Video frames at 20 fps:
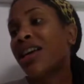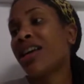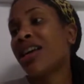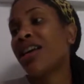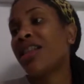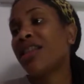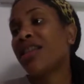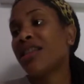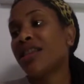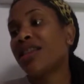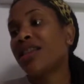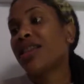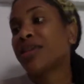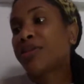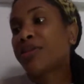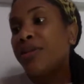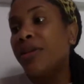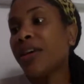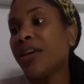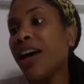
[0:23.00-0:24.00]
This
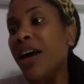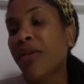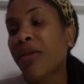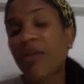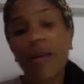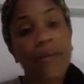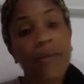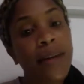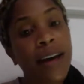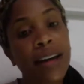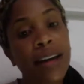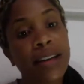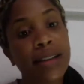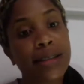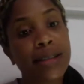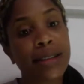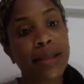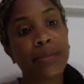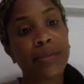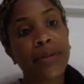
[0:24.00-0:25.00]
book I read back in
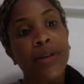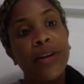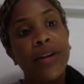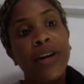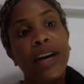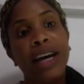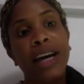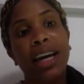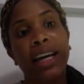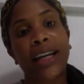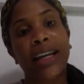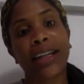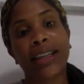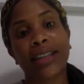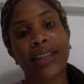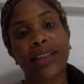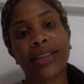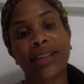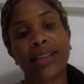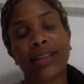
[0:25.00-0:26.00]
December,
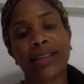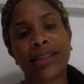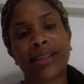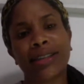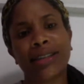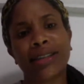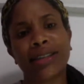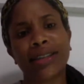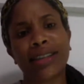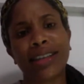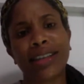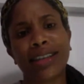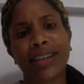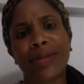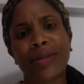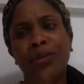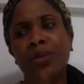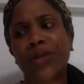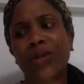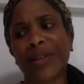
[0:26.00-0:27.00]
and
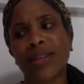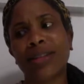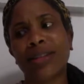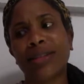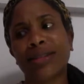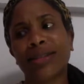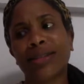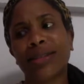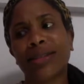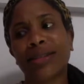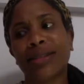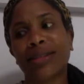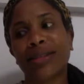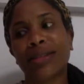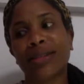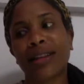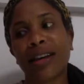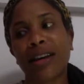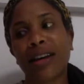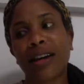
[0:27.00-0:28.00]
it
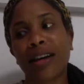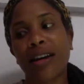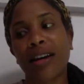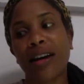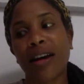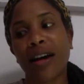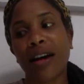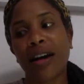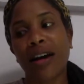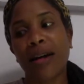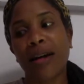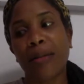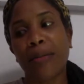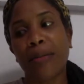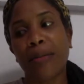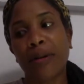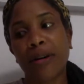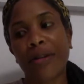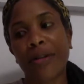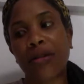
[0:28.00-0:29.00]
was a
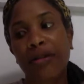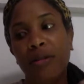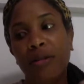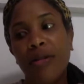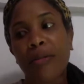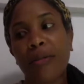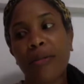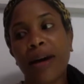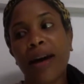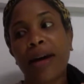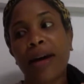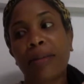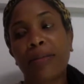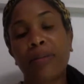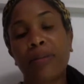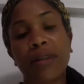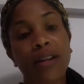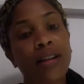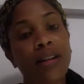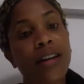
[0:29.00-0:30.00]
book on my
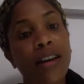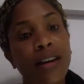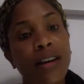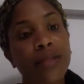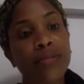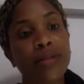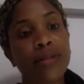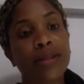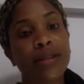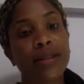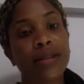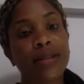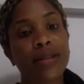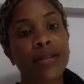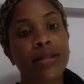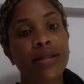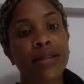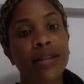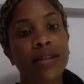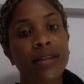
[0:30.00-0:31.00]
book club's,
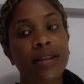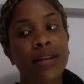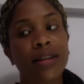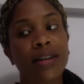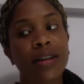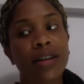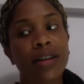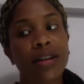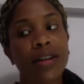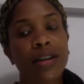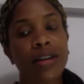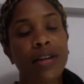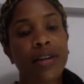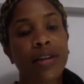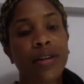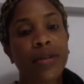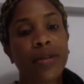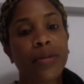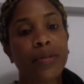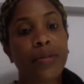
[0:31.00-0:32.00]

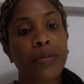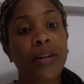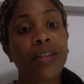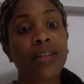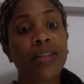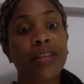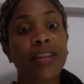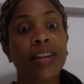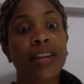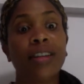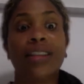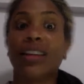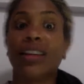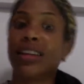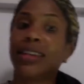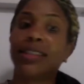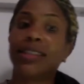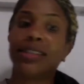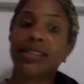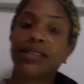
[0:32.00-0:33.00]
monthly
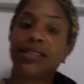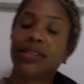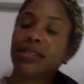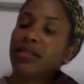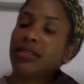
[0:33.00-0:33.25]
list